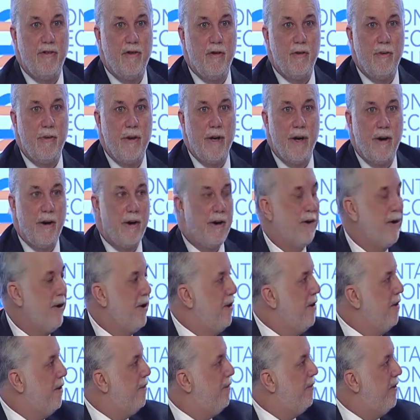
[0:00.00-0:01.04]
So we are
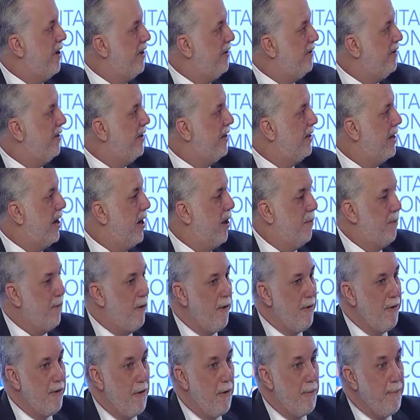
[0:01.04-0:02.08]
facing now
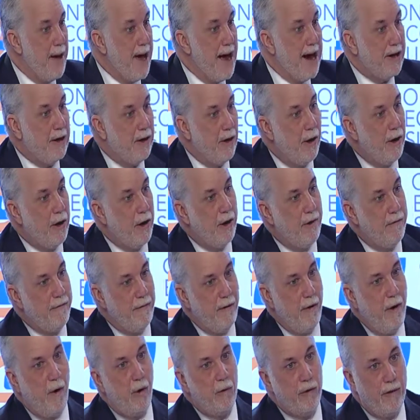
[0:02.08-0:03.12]
both a backlog of
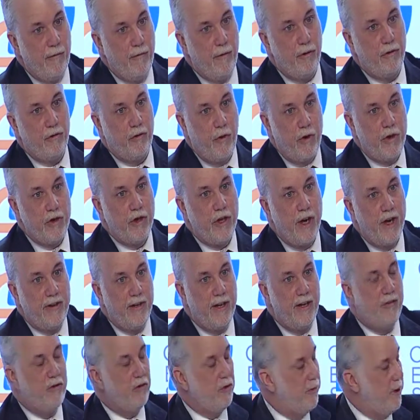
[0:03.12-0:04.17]
old infrastructure that
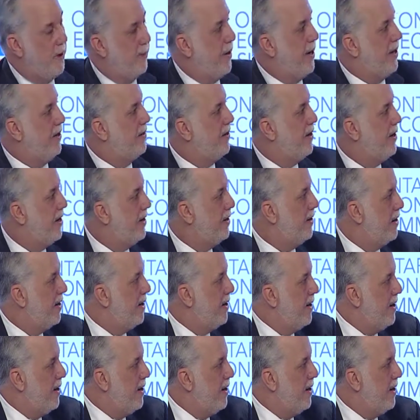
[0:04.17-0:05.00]
needs to be maintained